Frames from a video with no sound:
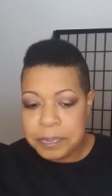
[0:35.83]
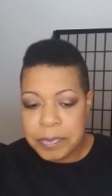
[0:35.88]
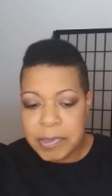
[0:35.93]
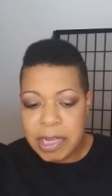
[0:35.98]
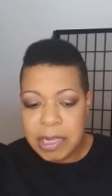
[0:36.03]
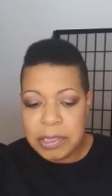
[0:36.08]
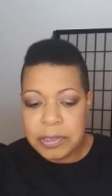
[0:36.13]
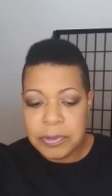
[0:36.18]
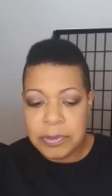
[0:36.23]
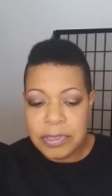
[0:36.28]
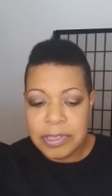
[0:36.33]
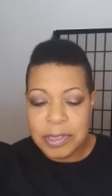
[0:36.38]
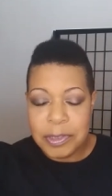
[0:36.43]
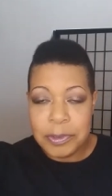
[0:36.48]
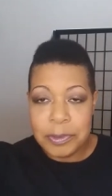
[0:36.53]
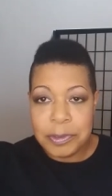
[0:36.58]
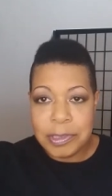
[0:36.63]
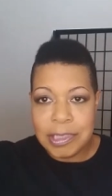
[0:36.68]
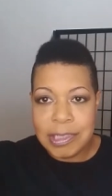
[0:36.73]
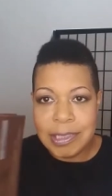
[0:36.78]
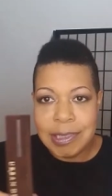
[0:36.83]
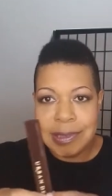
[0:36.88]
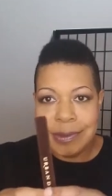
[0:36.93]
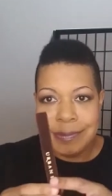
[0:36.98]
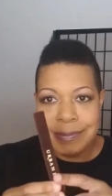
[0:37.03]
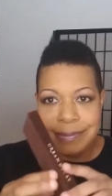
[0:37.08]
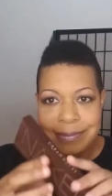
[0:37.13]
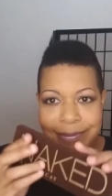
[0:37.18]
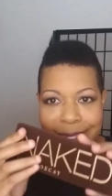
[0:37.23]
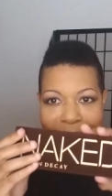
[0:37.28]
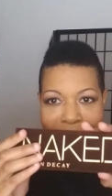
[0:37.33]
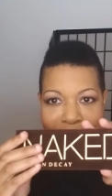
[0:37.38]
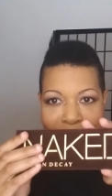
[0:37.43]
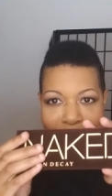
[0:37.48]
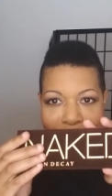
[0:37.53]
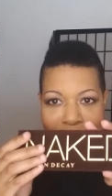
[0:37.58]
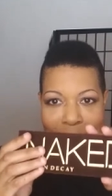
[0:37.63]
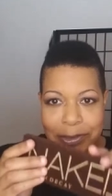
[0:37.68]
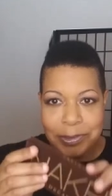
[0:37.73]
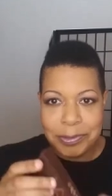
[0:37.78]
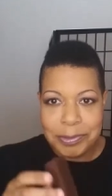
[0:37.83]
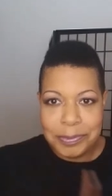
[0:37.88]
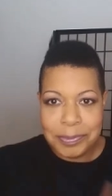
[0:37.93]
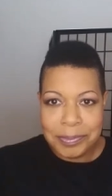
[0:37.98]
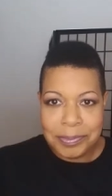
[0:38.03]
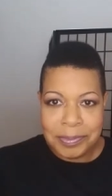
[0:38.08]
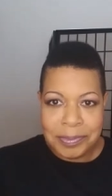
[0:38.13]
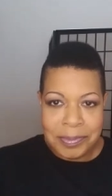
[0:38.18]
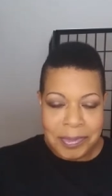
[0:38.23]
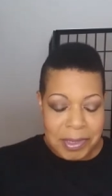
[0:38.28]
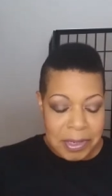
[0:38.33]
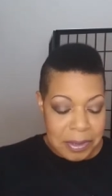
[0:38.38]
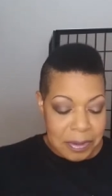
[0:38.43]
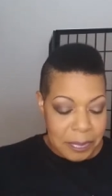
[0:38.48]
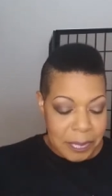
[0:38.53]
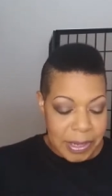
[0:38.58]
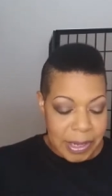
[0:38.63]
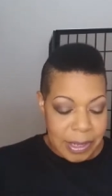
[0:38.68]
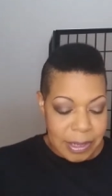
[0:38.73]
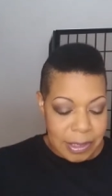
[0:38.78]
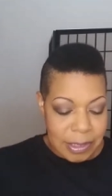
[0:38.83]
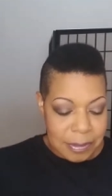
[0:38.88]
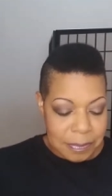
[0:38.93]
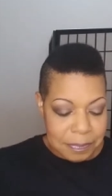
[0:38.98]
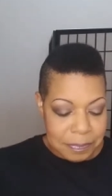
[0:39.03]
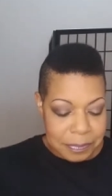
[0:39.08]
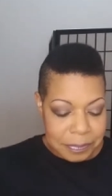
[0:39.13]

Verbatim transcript: I use the OG, Naked Original palette.